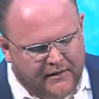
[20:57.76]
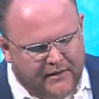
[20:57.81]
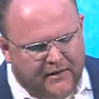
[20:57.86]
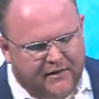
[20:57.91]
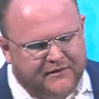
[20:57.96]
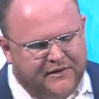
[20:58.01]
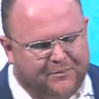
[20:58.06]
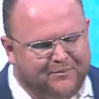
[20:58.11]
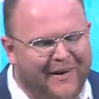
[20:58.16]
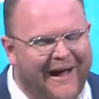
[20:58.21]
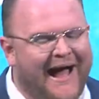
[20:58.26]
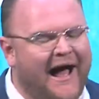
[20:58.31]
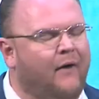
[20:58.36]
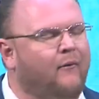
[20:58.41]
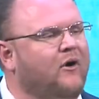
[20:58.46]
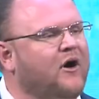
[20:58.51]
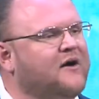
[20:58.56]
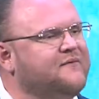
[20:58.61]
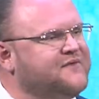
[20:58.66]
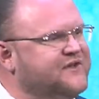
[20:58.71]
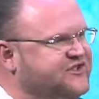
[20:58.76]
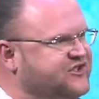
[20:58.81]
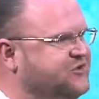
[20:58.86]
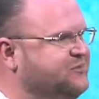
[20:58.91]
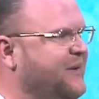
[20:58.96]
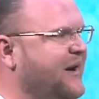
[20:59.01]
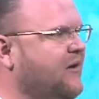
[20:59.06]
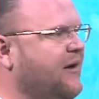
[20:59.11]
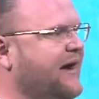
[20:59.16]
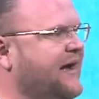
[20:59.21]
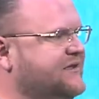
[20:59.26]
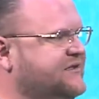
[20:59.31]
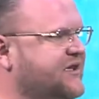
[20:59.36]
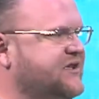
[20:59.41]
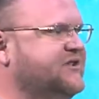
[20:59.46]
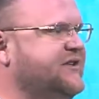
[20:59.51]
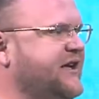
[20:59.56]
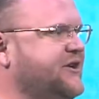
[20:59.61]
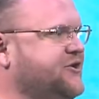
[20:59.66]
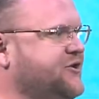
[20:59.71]
the power of the Spirit is
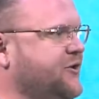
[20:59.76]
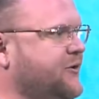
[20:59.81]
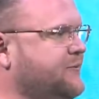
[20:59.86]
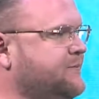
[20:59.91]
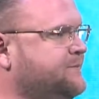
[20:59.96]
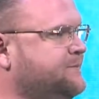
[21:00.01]
essential.